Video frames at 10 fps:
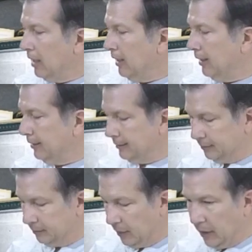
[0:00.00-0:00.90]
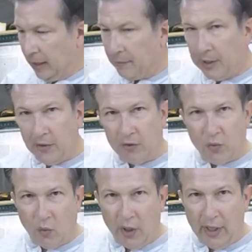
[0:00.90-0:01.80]
But there is
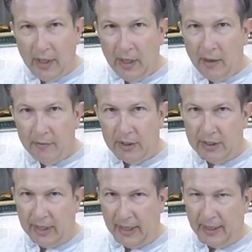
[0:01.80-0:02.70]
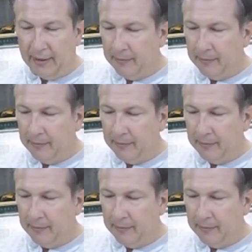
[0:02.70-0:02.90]
one mistake.